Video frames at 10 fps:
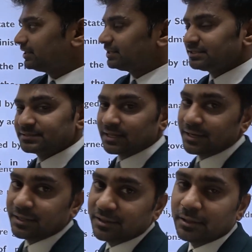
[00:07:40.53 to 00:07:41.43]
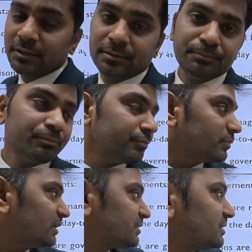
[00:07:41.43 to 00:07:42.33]
is under the
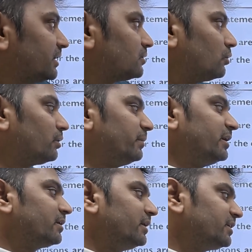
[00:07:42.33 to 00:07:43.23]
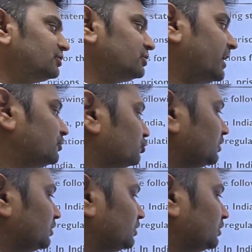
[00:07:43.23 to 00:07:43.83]
state government, it is natural